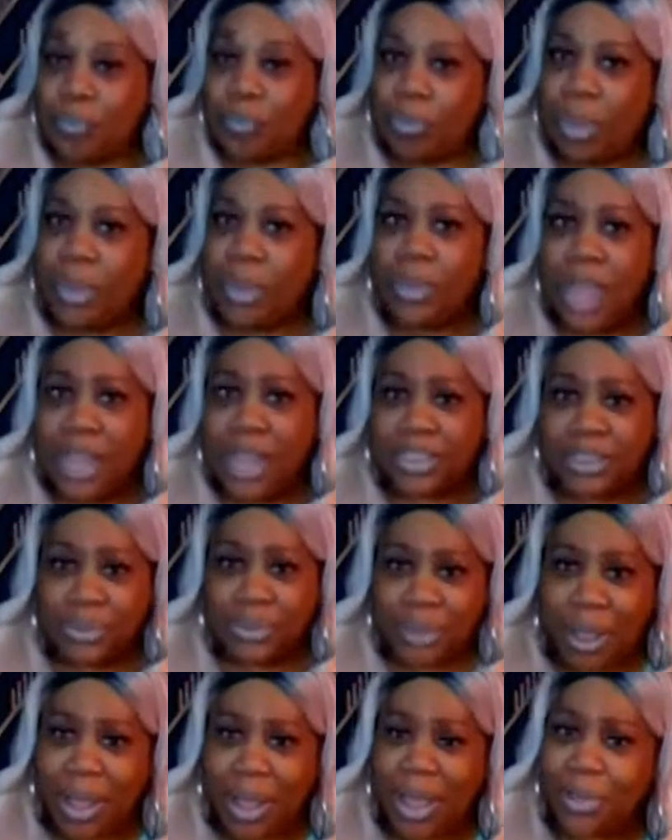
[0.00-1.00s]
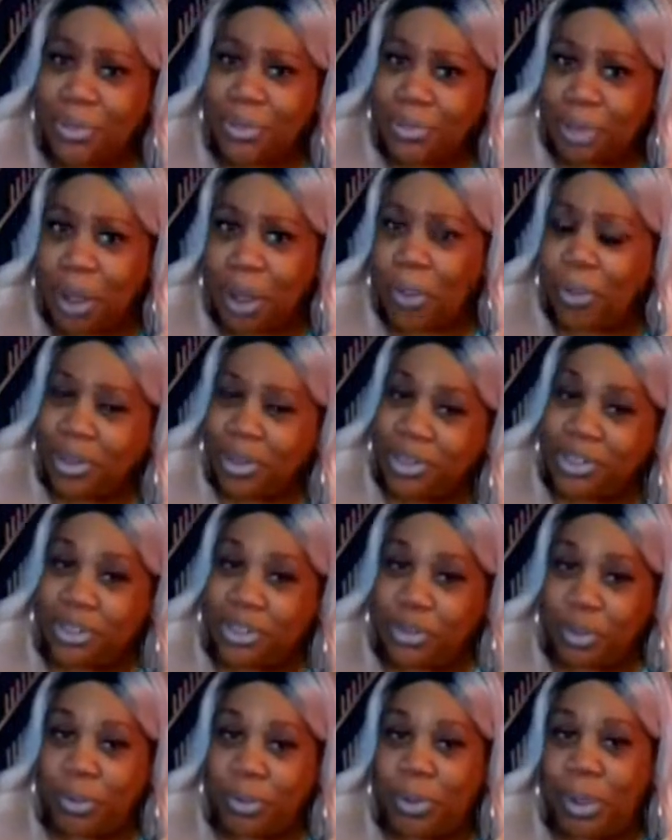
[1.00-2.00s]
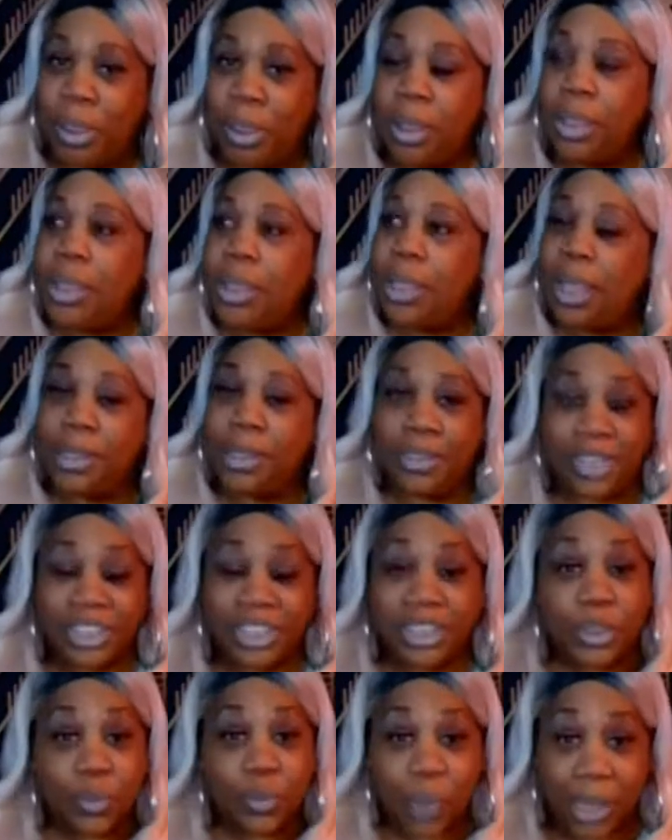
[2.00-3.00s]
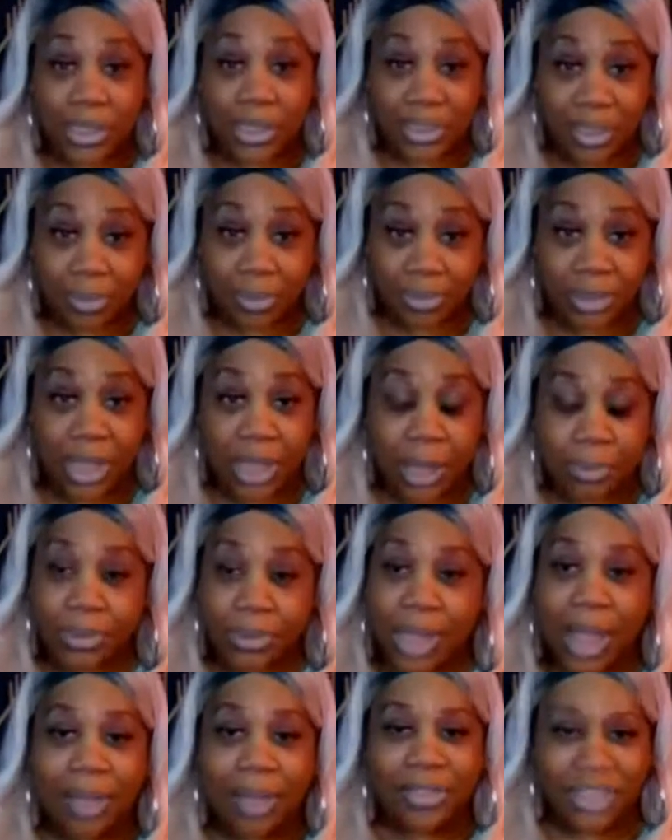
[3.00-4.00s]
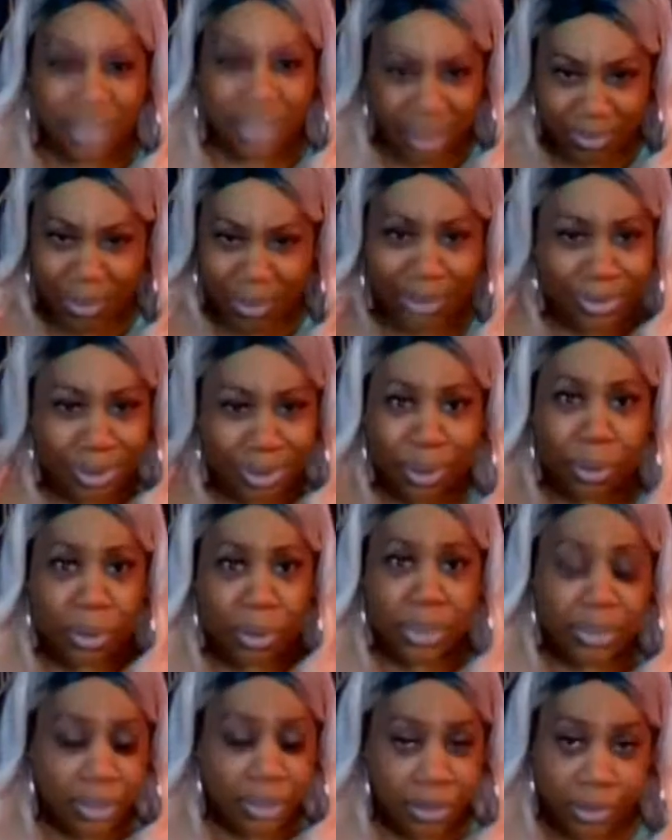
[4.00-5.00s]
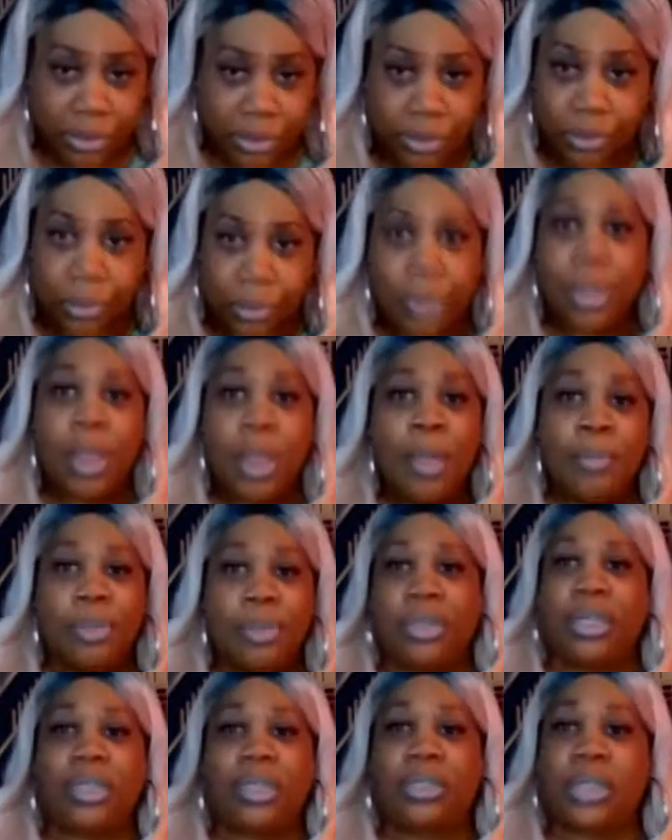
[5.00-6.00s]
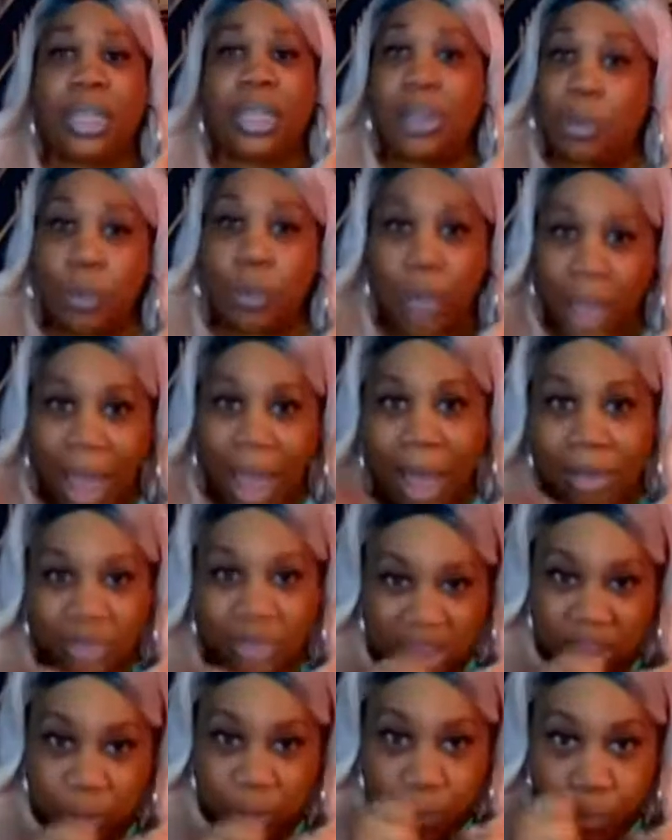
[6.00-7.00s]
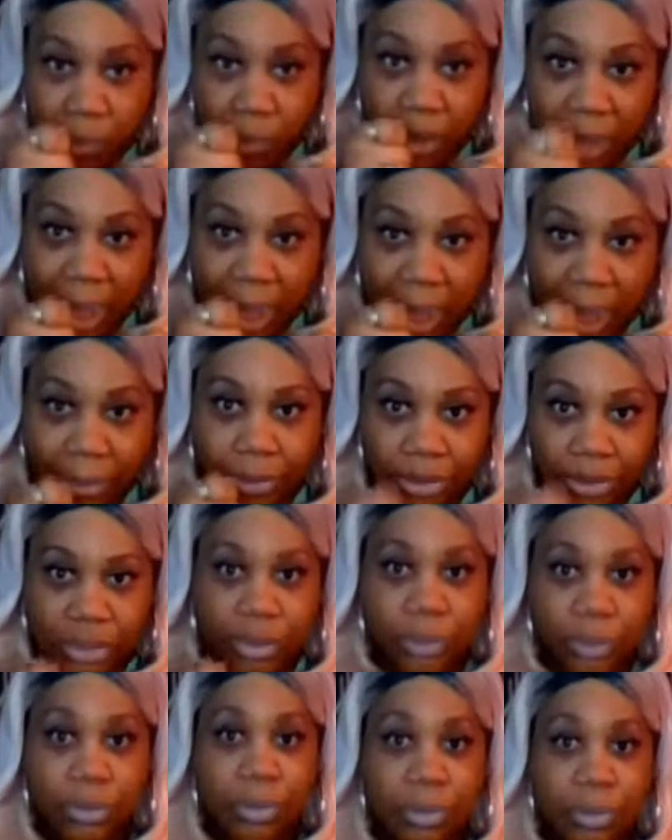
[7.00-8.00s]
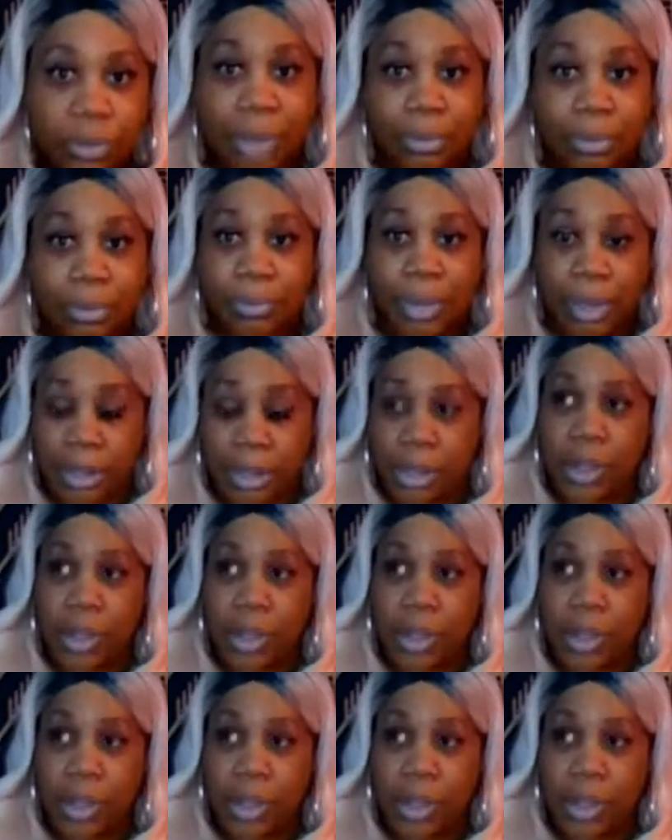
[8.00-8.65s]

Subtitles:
Yes, you know how you go in the store, and this is why sometimes I'll send my daughter to the store because, or I'll just bring out a certain amount of money.